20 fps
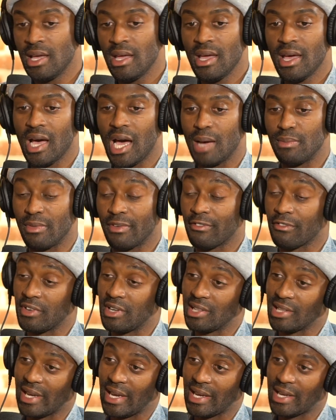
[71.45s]
I'm a
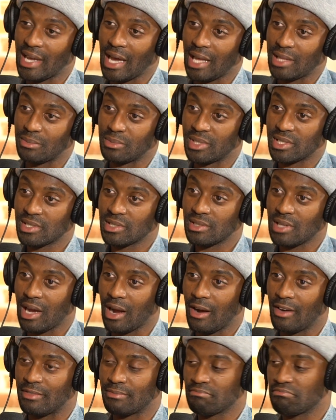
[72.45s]
freelance columnist. I